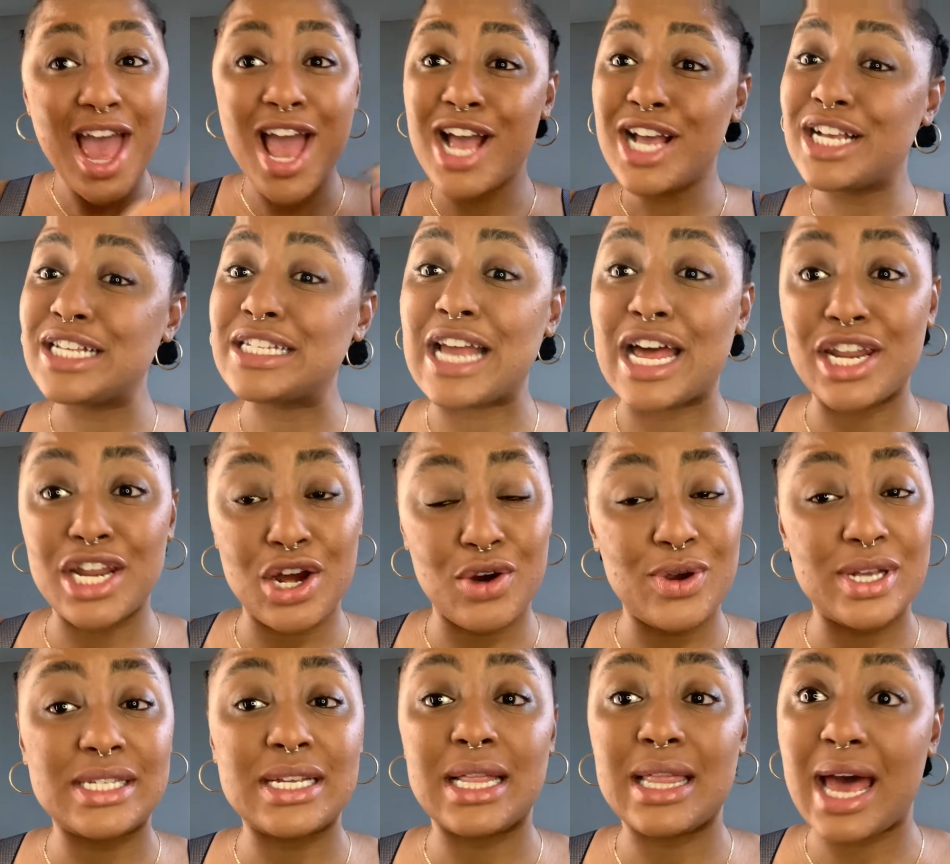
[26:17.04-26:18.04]
Because I know
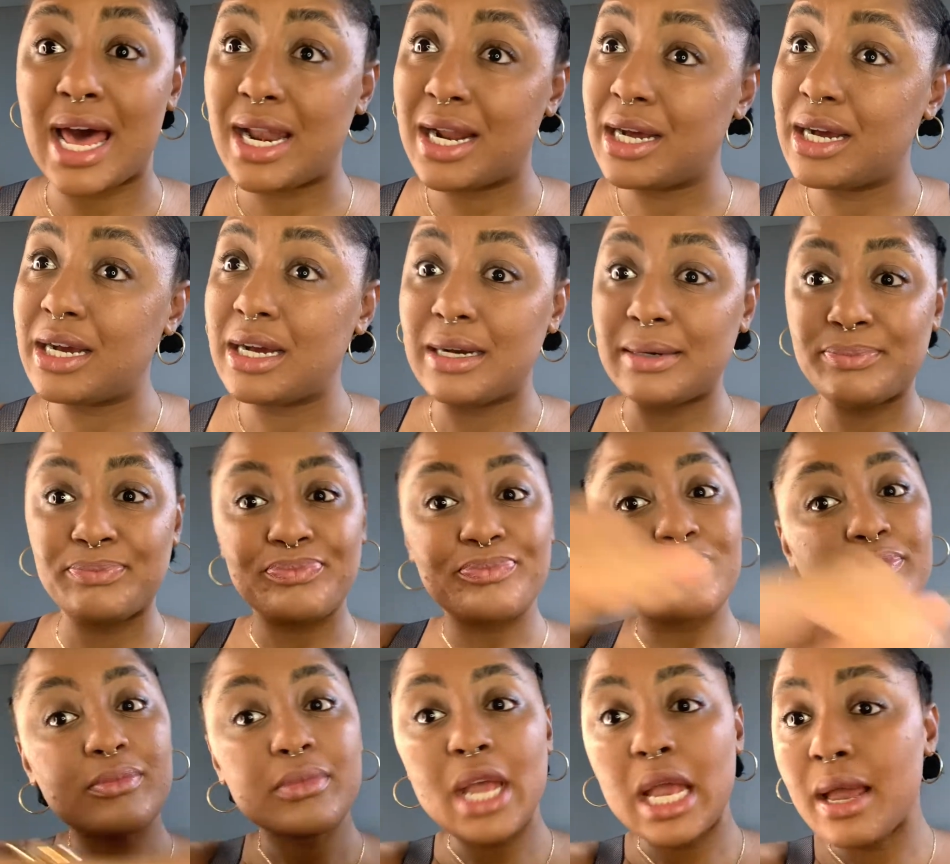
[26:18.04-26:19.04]
it's a lot of
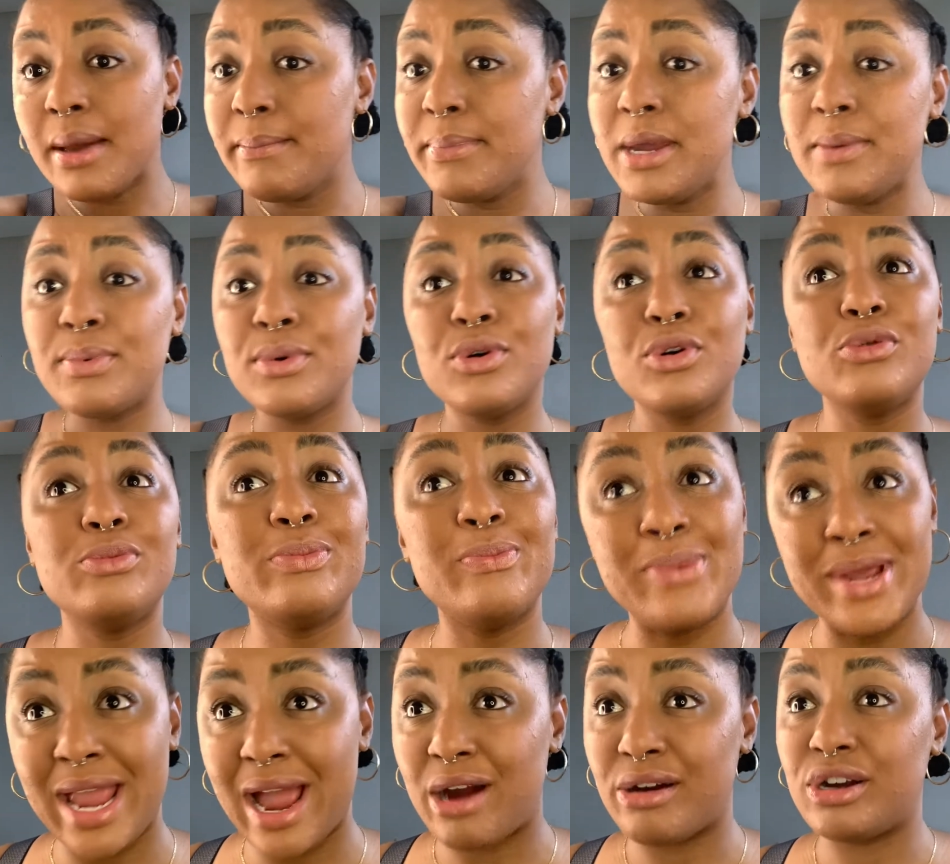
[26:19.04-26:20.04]
people who
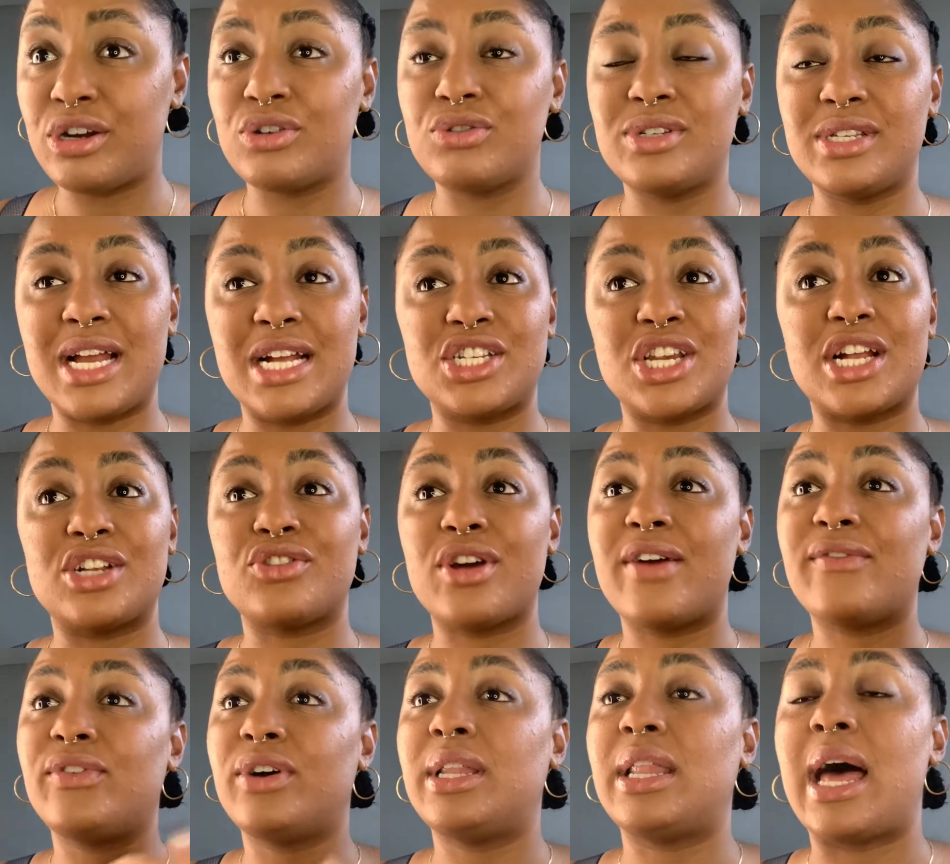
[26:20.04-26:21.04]
be out here who snatch. I
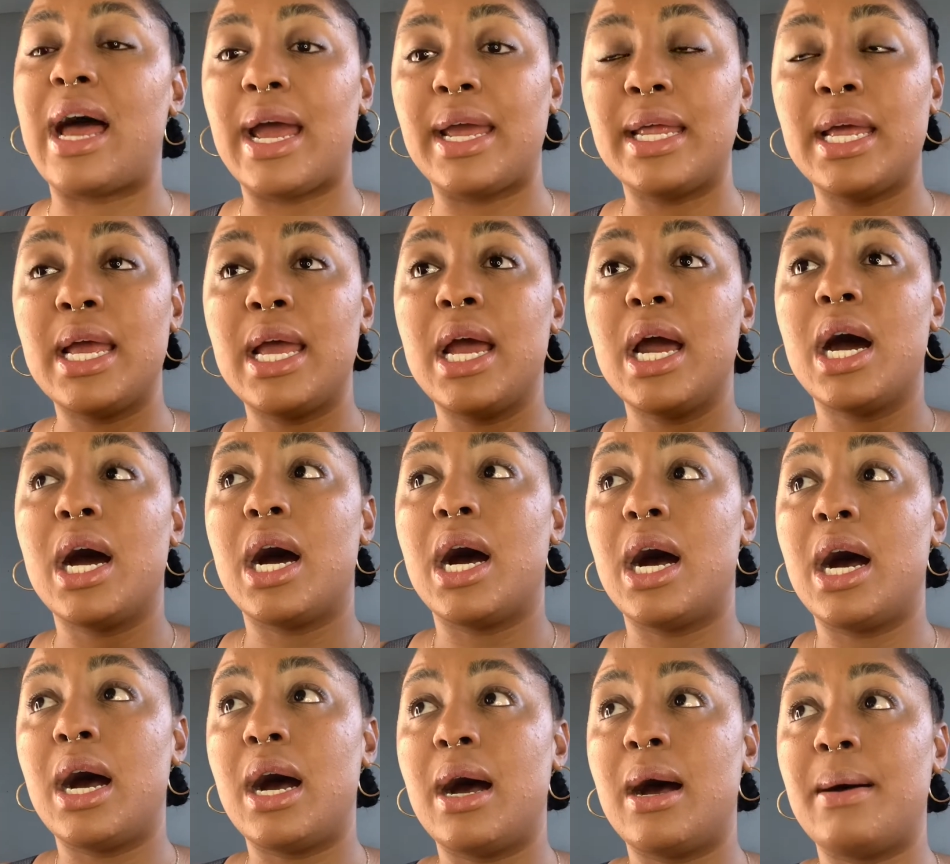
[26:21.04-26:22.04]
travel a lot.
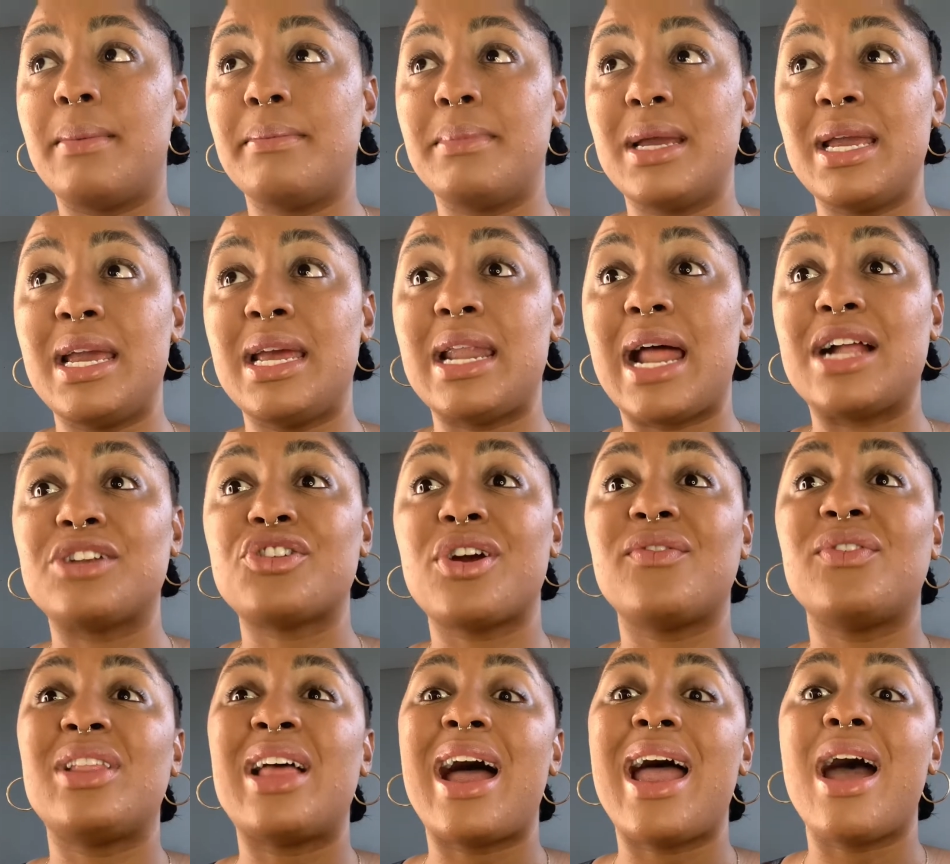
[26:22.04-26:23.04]
And I
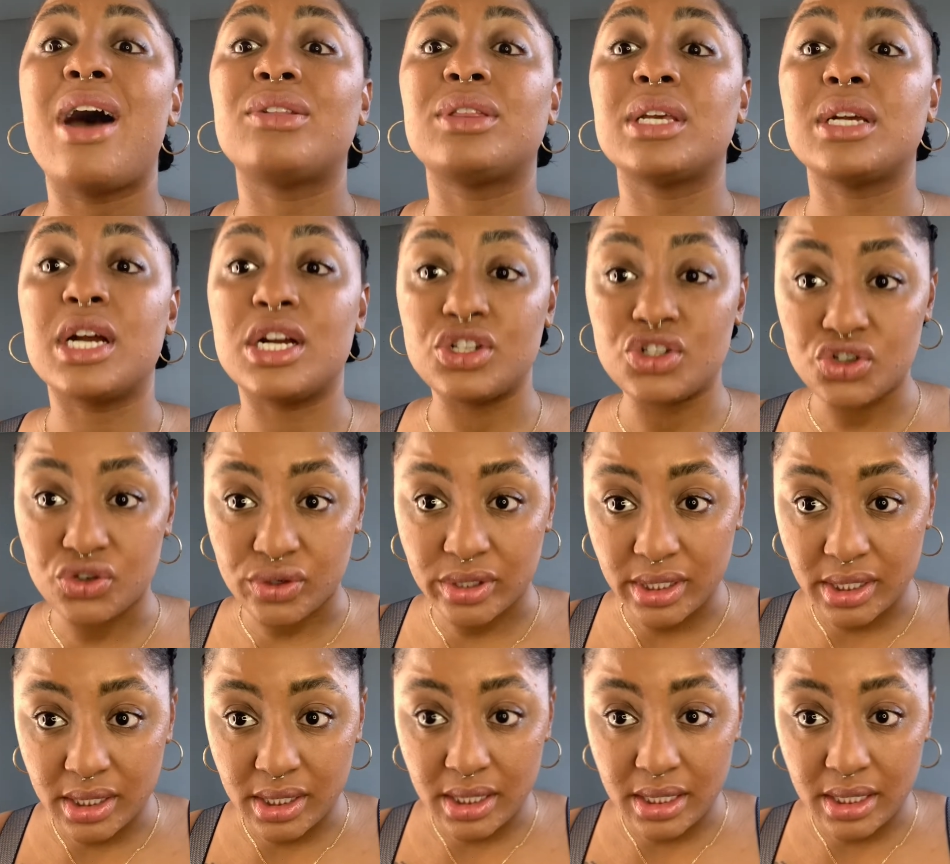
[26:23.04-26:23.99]
travel a lot out the country.